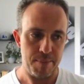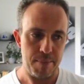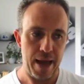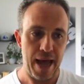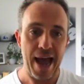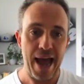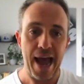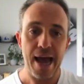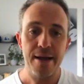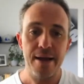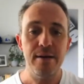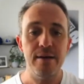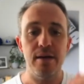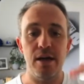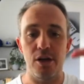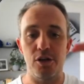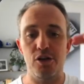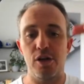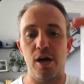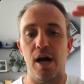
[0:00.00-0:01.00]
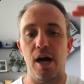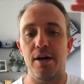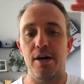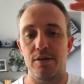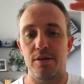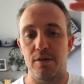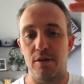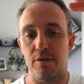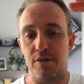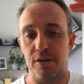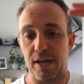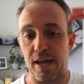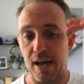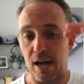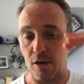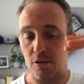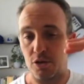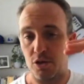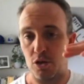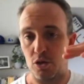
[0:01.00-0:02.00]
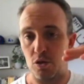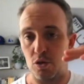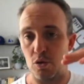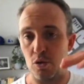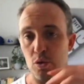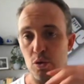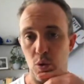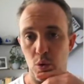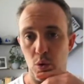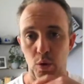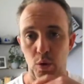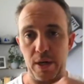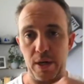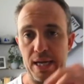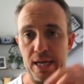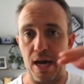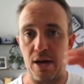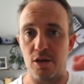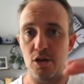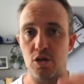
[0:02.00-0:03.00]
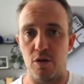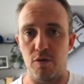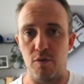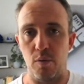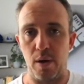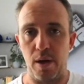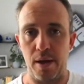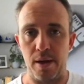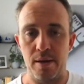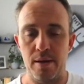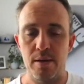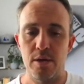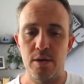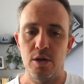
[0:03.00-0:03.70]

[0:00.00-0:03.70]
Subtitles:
add a chart of accounts to your accounting software